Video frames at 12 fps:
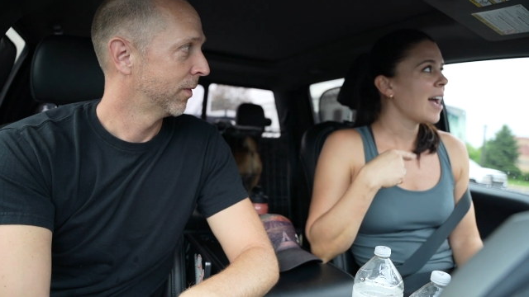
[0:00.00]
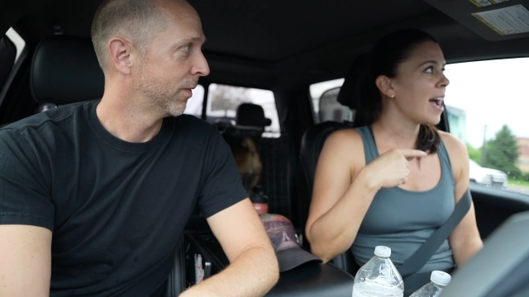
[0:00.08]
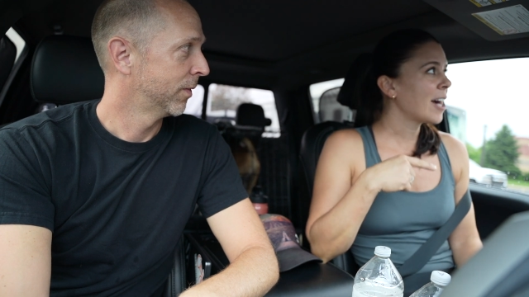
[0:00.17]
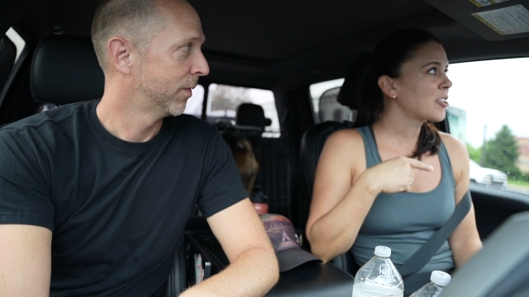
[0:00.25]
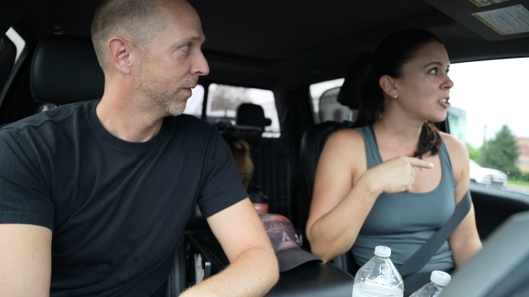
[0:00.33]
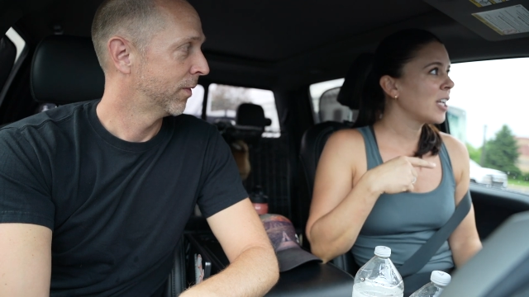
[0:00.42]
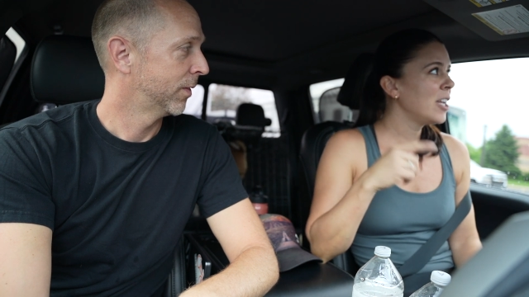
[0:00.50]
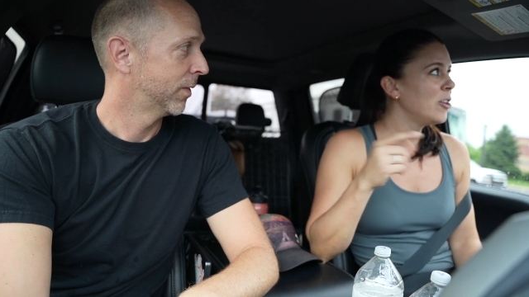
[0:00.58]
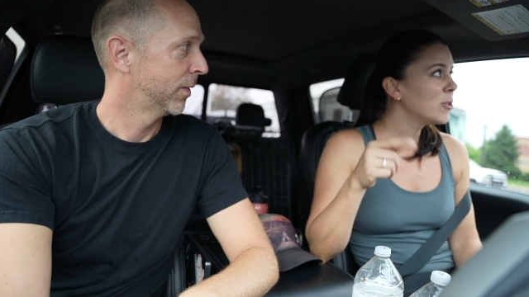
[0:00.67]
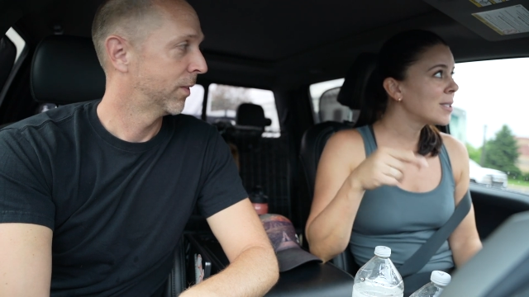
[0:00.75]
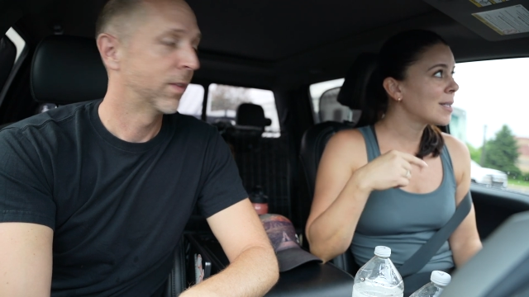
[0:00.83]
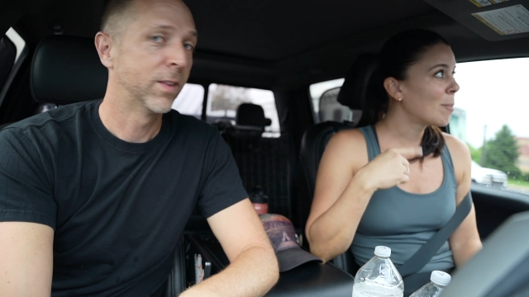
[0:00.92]
Speaker 1: actually
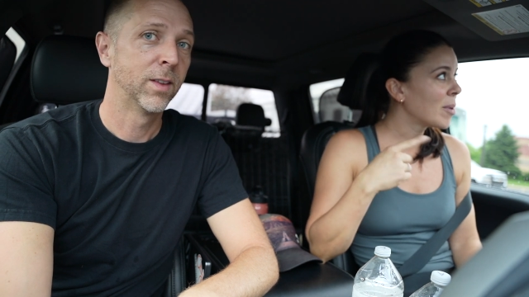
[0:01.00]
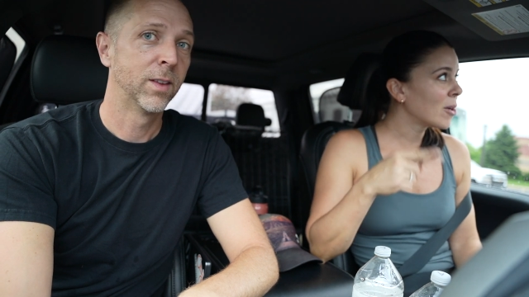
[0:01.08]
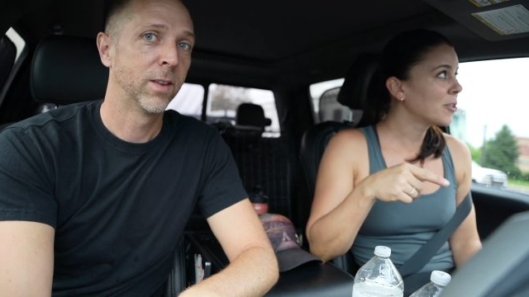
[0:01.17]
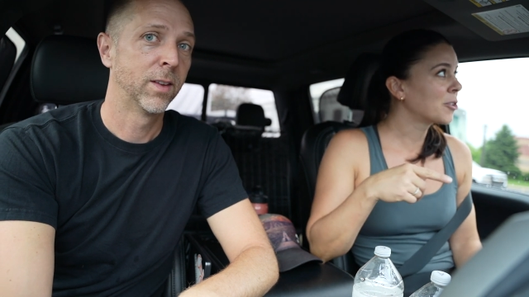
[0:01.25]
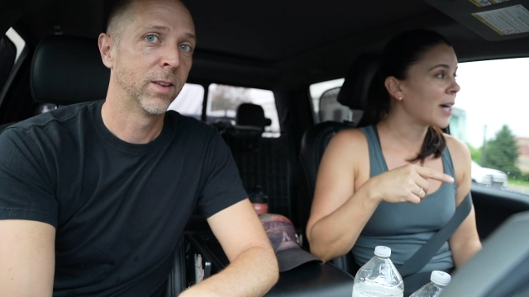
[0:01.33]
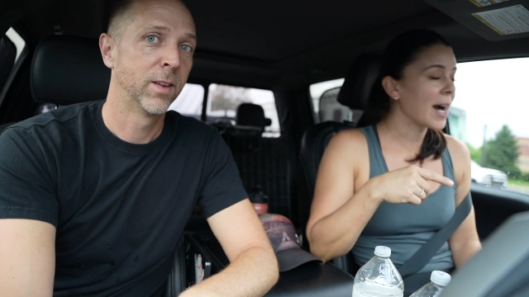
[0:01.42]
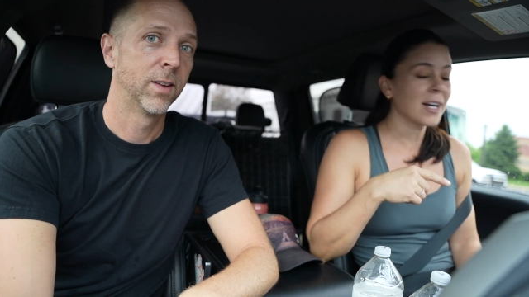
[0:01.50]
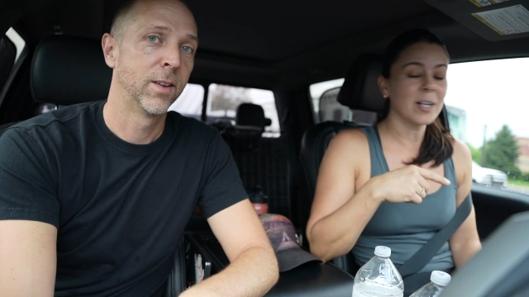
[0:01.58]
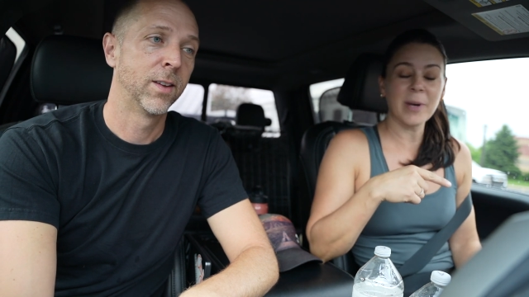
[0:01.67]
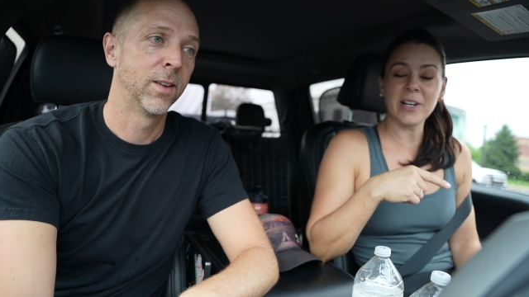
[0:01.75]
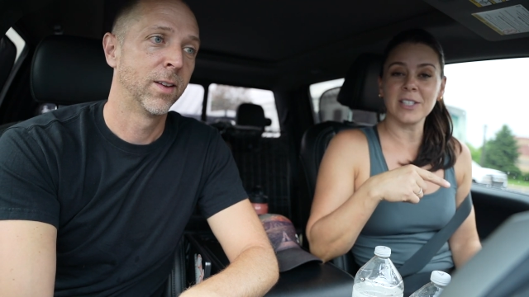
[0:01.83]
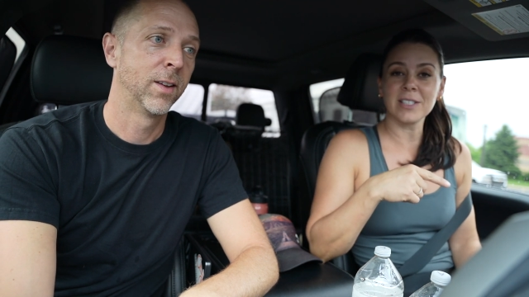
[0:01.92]
used to build
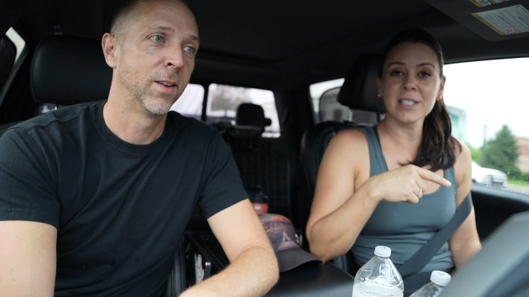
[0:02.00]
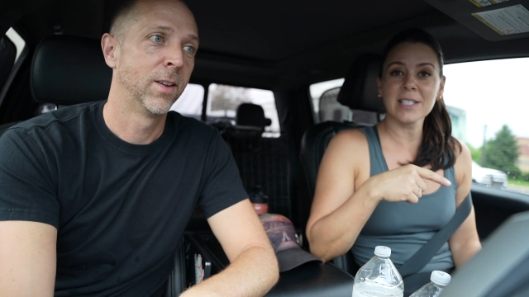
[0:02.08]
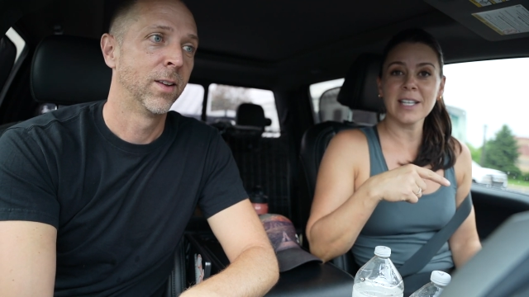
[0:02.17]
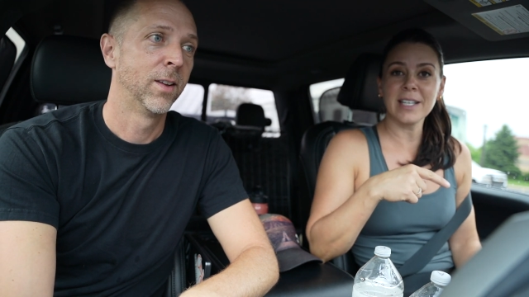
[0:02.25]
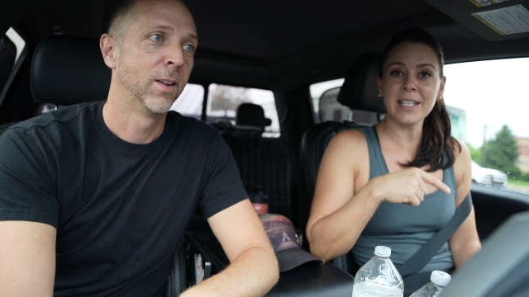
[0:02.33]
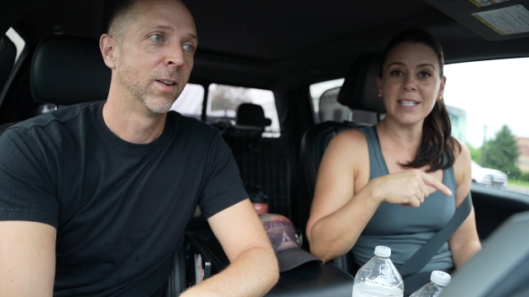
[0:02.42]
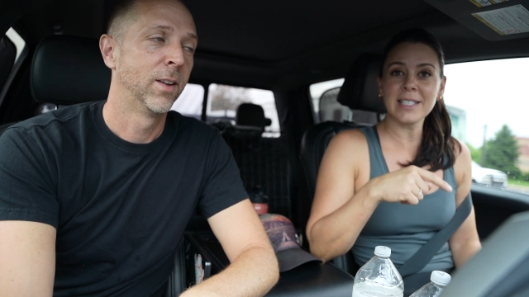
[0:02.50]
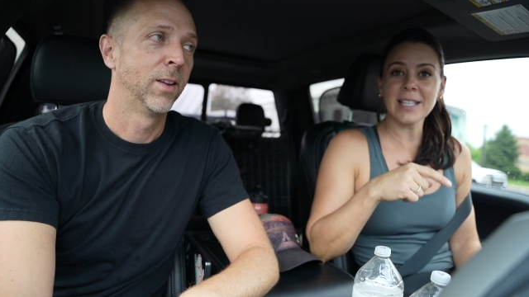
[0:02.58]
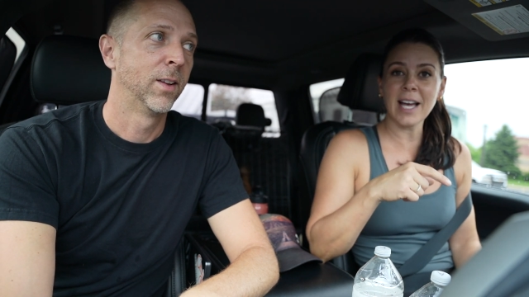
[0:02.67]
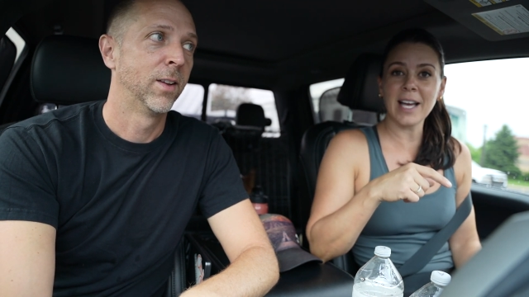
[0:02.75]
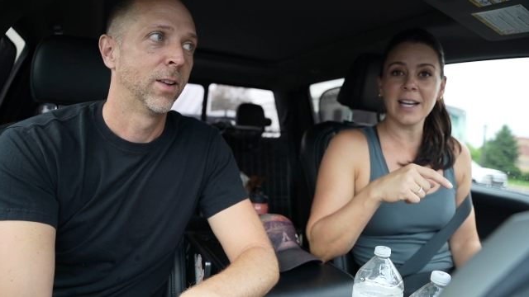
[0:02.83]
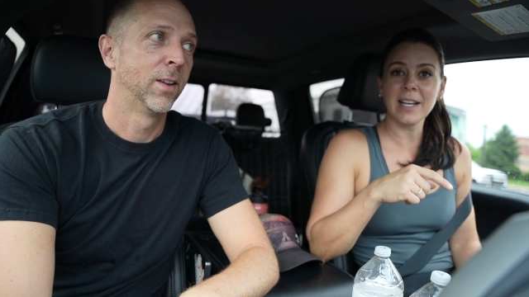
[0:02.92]
Cracker Barrels, and he
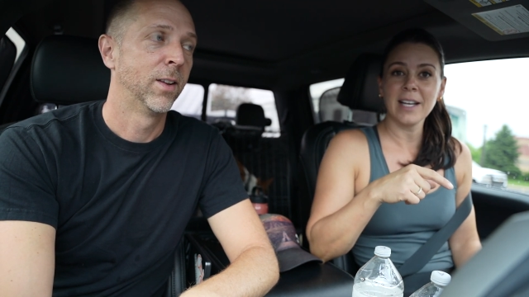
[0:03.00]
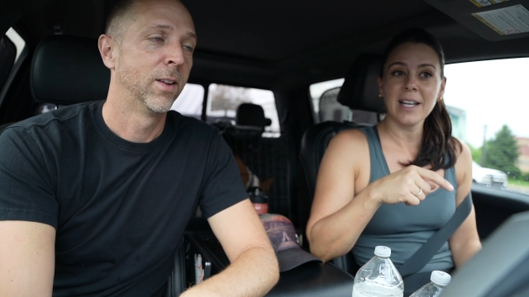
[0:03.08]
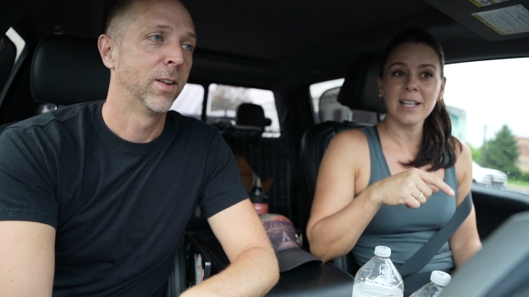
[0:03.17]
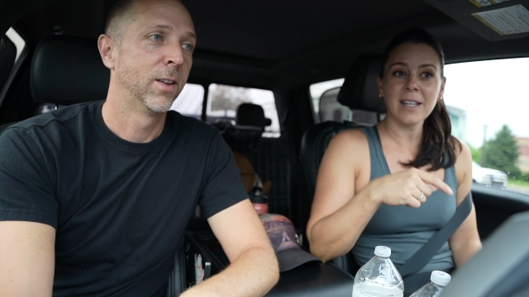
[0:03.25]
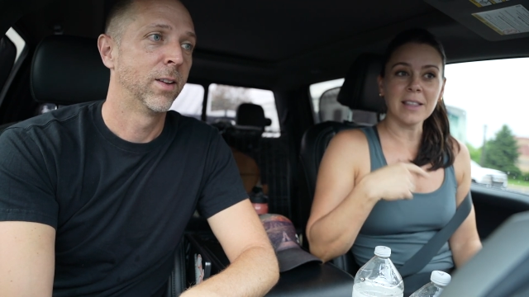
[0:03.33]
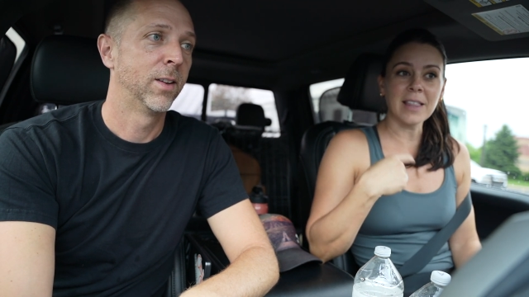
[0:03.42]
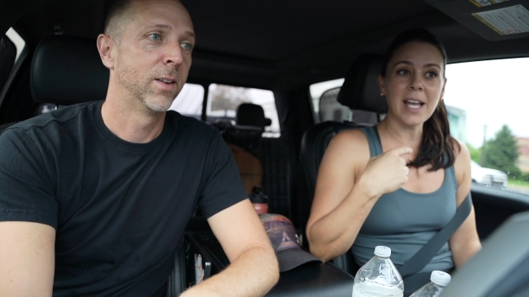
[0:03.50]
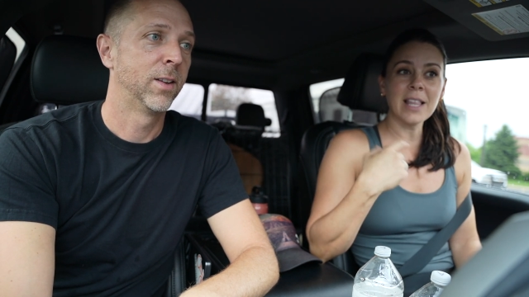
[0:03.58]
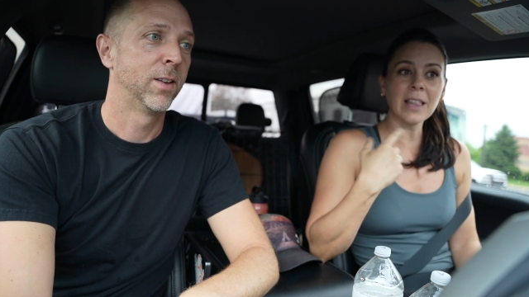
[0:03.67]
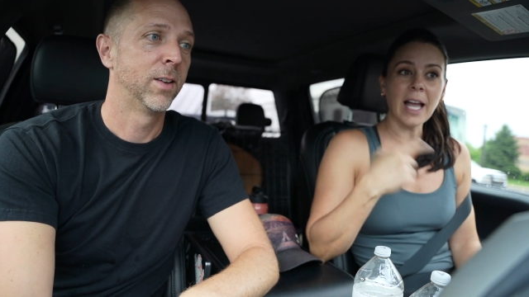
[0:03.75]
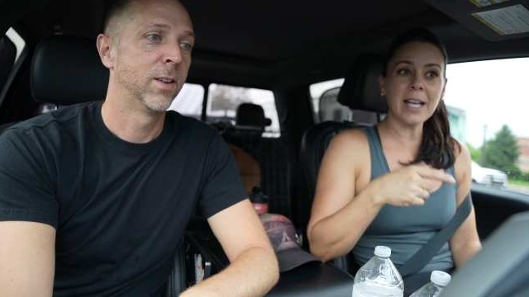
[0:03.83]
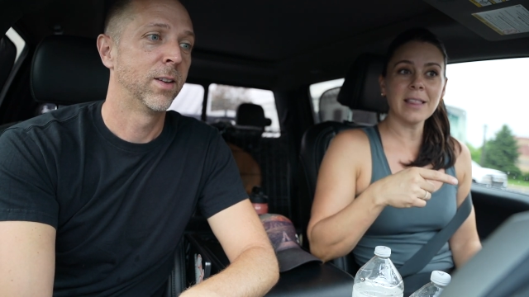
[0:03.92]
said that they
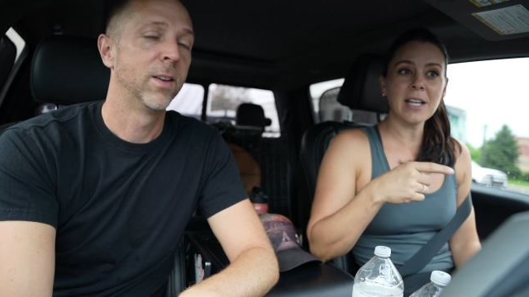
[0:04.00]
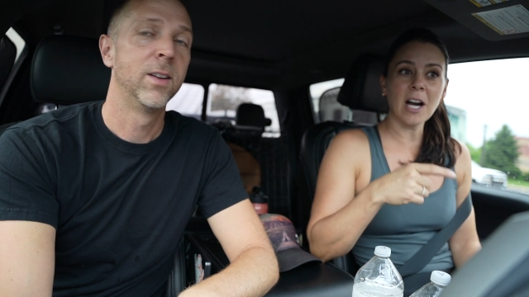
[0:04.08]
like the